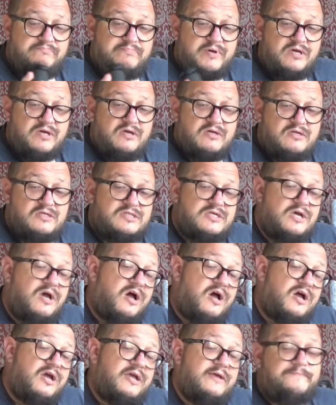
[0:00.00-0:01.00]
Burn
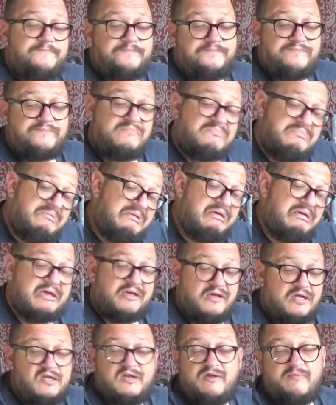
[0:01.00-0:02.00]
time, yeah, I
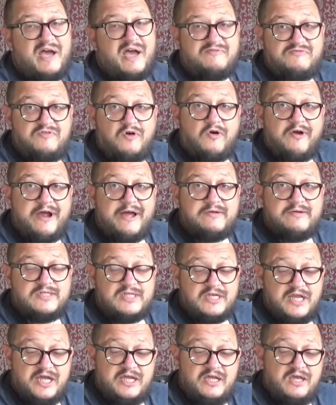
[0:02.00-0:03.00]
don't know, about 4 hours a
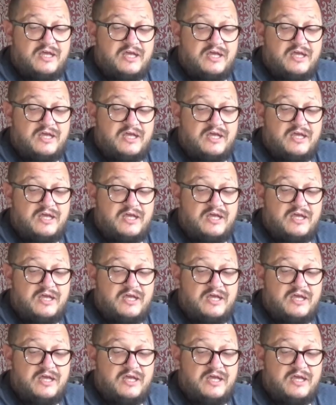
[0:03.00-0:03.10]
day.